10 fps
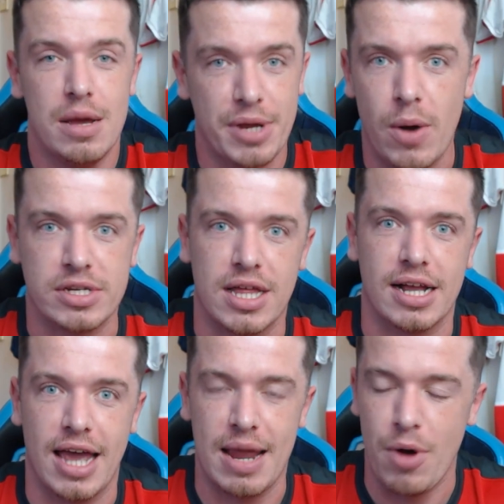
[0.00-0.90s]
be going to
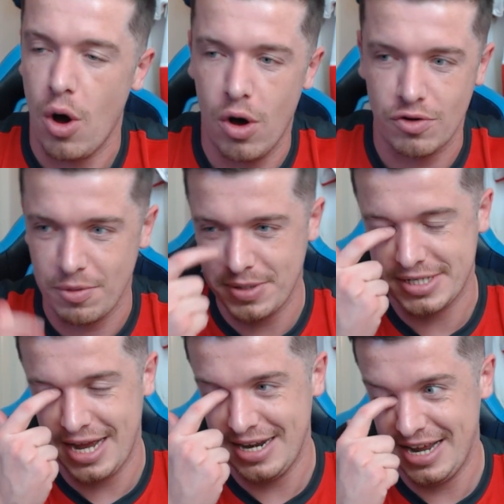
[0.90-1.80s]
that game
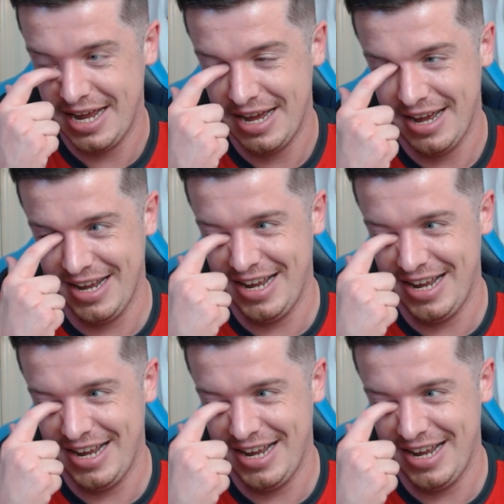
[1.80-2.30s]
100%. Uh,